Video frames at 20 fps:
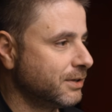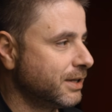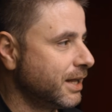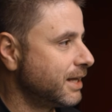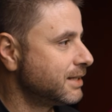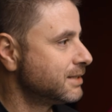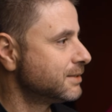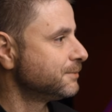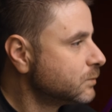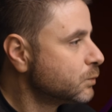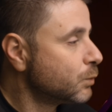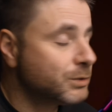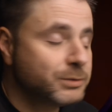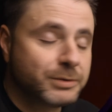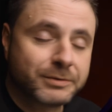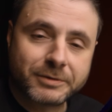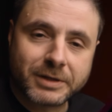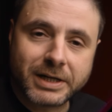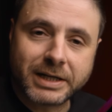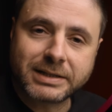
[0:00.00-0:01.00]
on that. Once
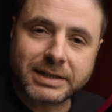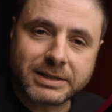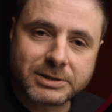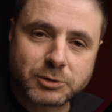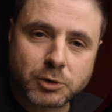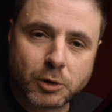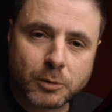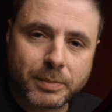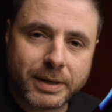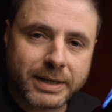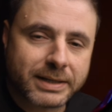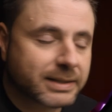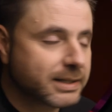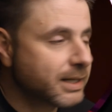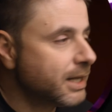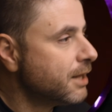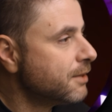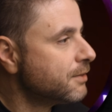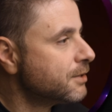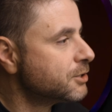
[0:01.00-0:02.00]
we've clicked the install button,
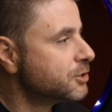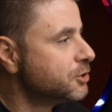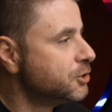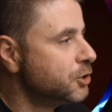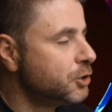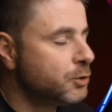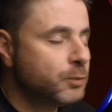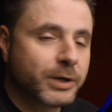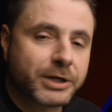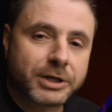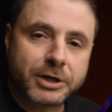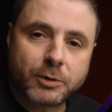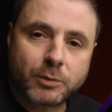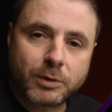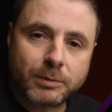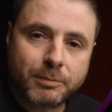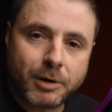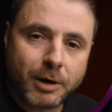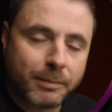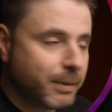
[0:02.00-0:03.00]
this new window
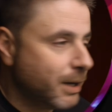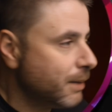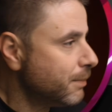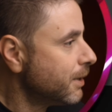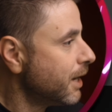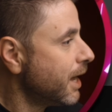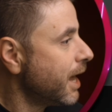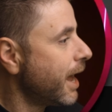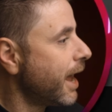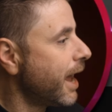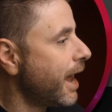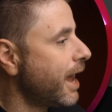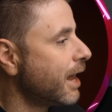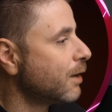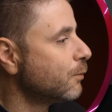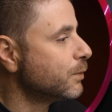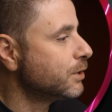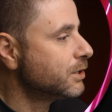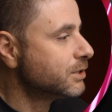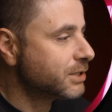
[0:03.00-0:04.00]
will pop up.
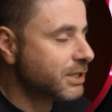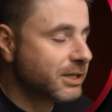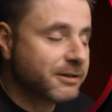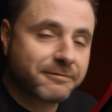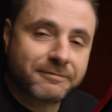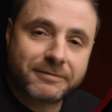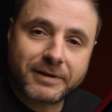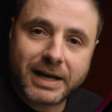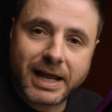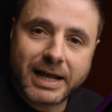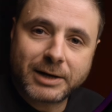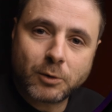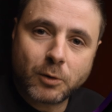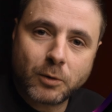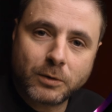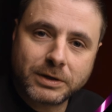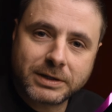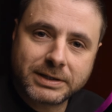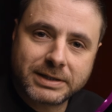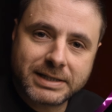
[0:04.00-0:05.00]
And we're just going to fill out
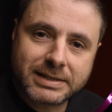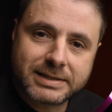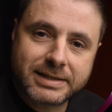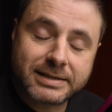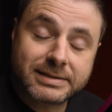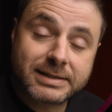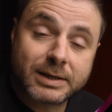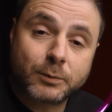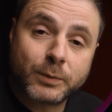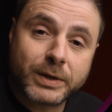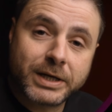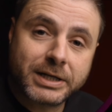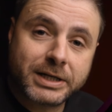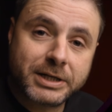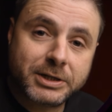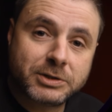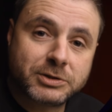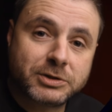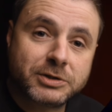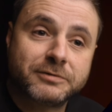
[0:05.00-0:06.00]
all the details that we
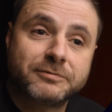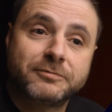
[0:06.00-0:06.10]
need to